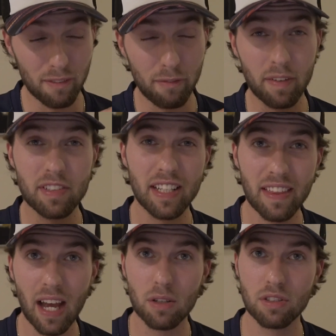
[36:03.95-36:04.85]

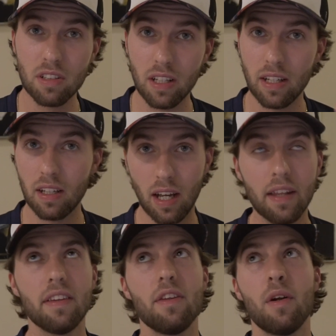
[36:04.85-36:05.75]
15,000.
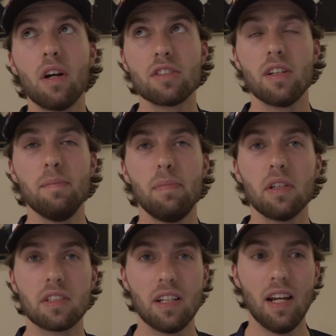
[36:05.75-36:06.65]
There are some
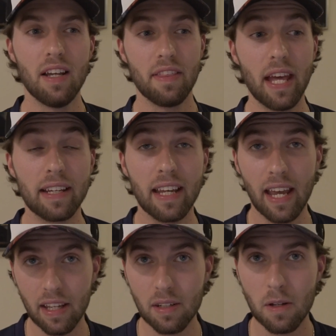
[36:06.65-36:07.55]
books that
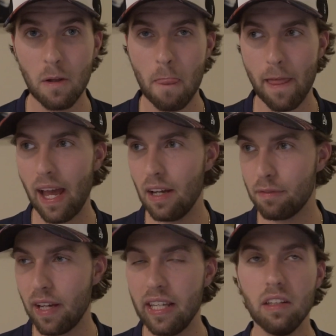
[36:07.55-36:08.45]
can have
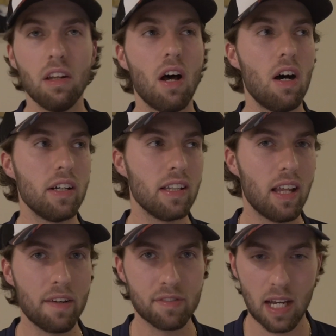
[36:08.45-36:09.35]
a long
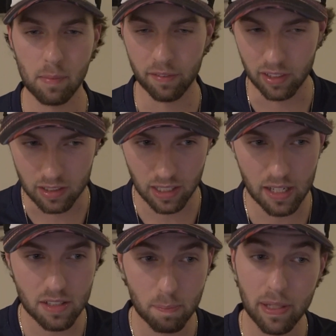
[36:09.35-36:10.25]
lifetime of
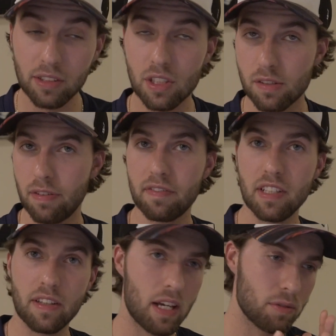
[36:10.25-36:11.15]
success being just
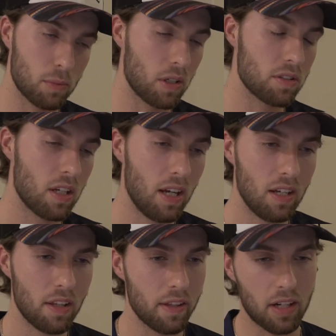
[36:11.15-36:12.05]
15,000 words.
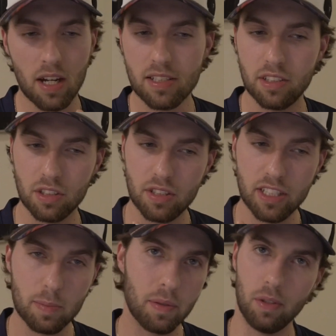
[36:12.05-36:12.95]
The content just
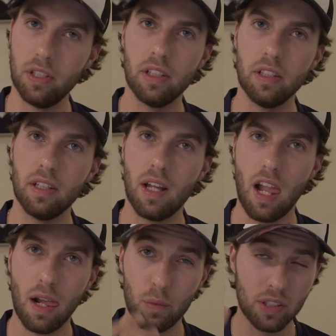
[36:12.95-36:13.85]
needs to be really good,
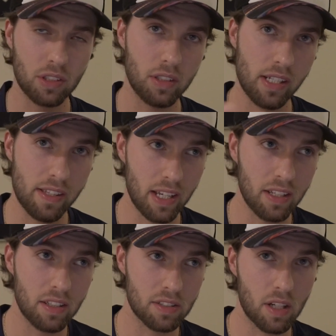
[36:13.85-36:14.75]
which in the
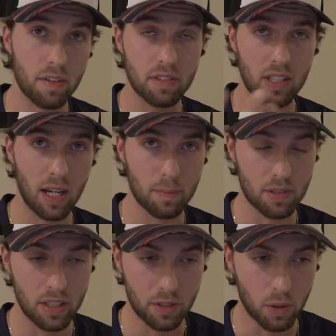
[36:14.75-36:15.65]
end is oftentimes
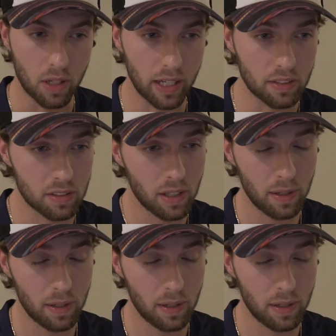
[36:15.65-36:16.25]
in your hands.